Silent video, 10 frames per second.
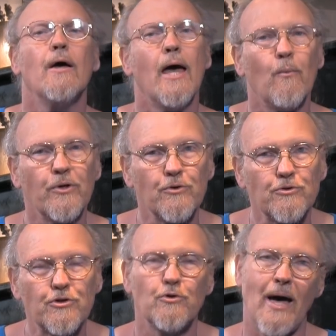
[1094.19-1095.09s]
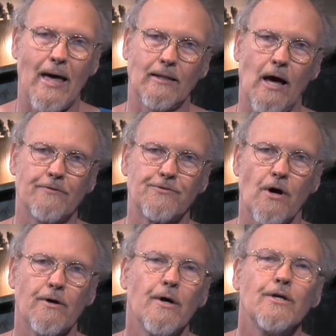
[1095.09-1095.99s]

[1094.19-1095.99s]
And when you do add livestock,